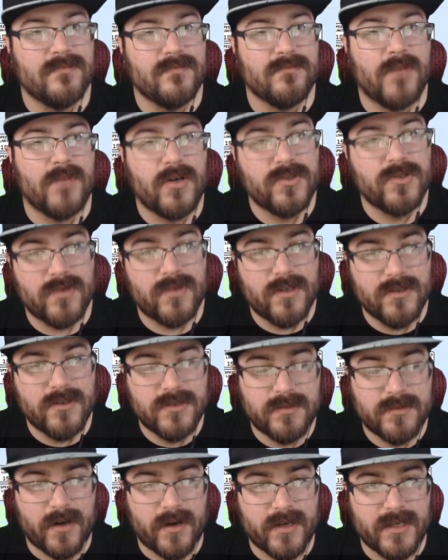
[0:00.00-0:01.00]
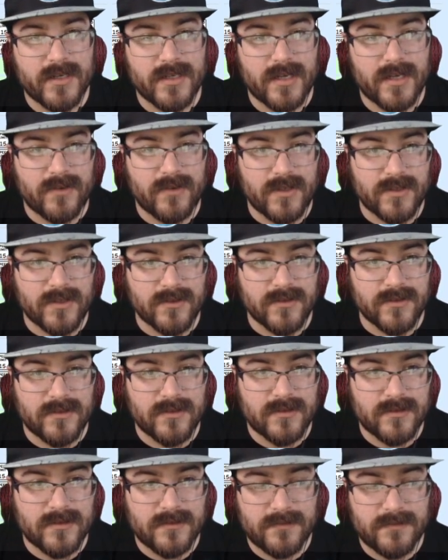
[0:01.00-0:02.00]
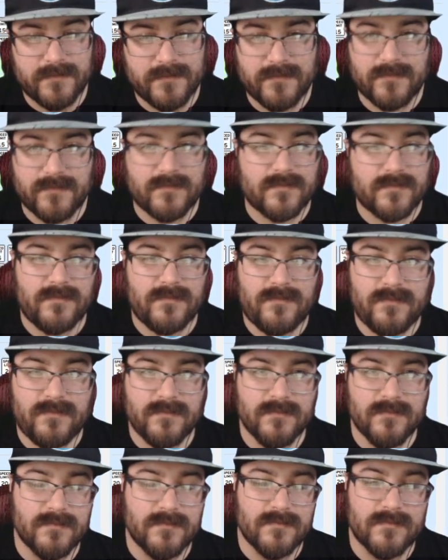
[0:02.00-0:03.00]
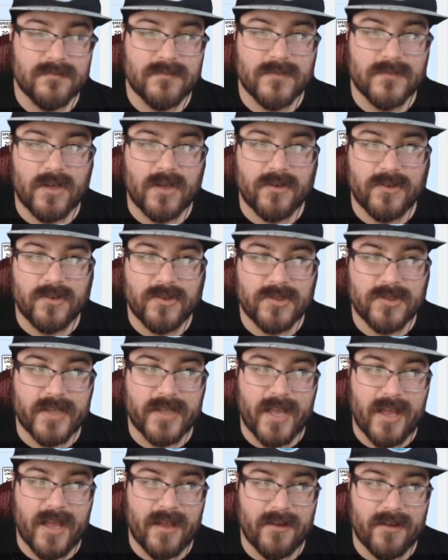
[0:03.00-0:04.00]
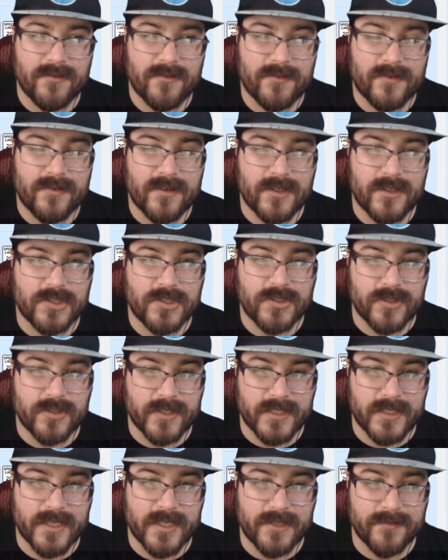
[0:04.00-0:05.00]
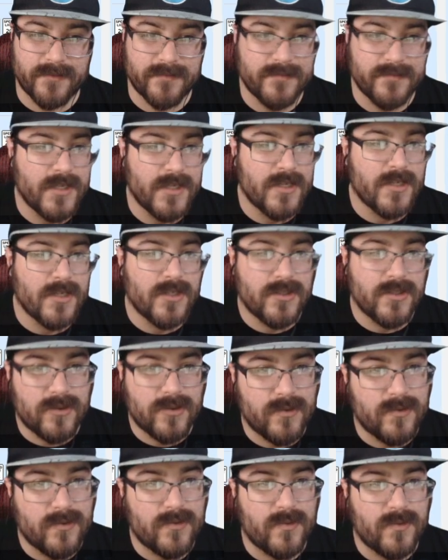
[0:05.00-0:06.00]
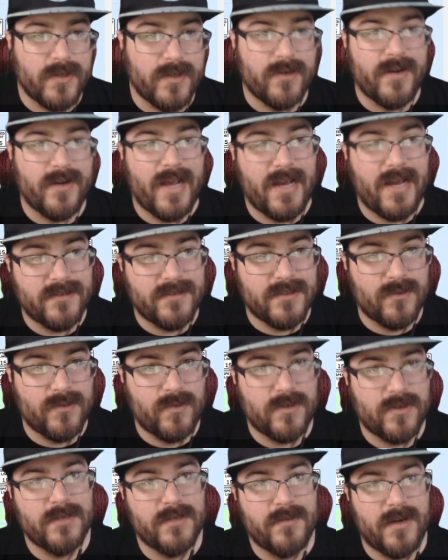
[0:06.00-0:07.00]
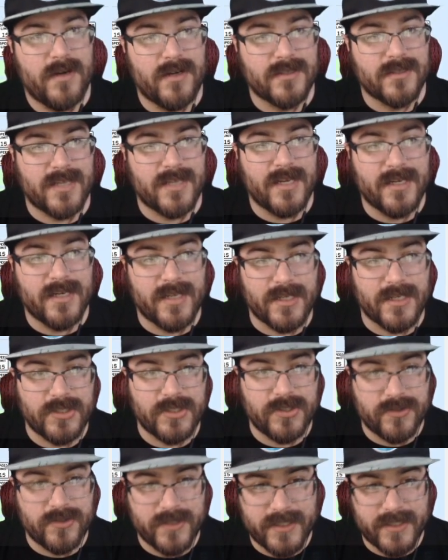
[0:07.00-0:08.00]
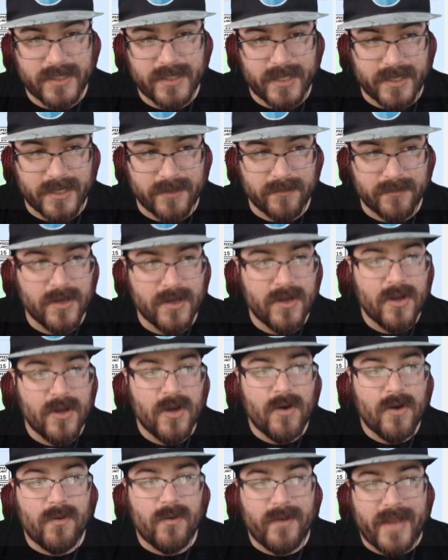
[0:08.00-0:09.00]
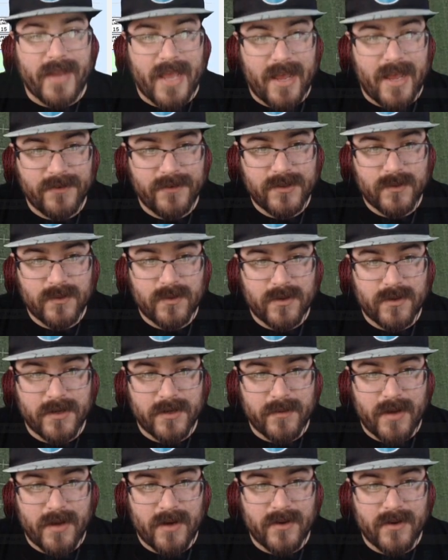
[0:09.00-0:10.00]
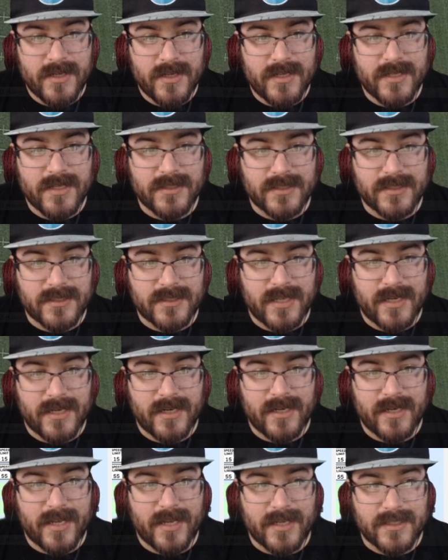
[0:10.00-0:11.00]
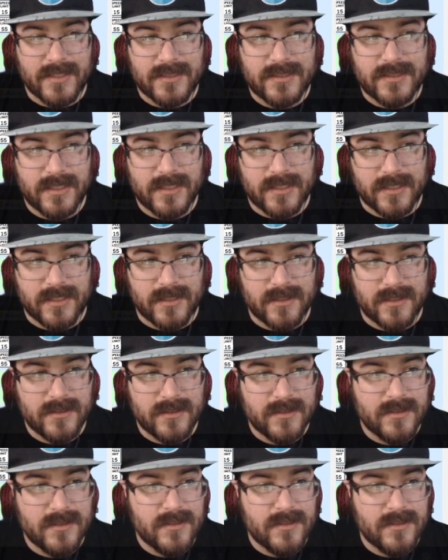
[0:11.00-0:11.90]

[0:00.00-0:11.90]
Most roads, parking lot roads, don't usually have a street name, so we don't have to worry about assigning a street name. What we have to worry about is assigning a city.